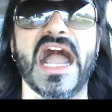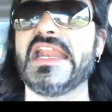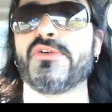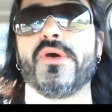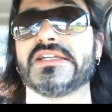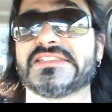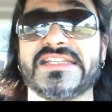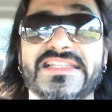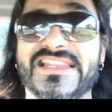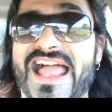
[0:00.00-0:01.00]
I didn't want to
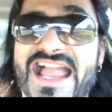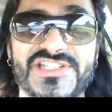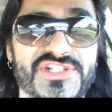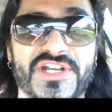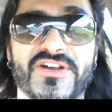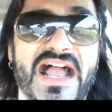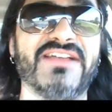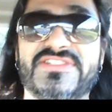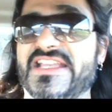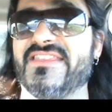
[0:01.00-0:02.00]
see it last year.
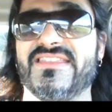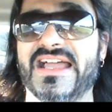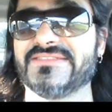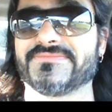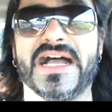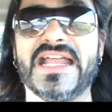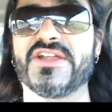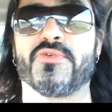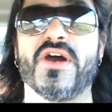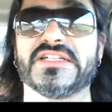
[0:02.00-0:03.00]
I've said that. I
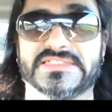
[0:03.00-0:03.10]
didn't want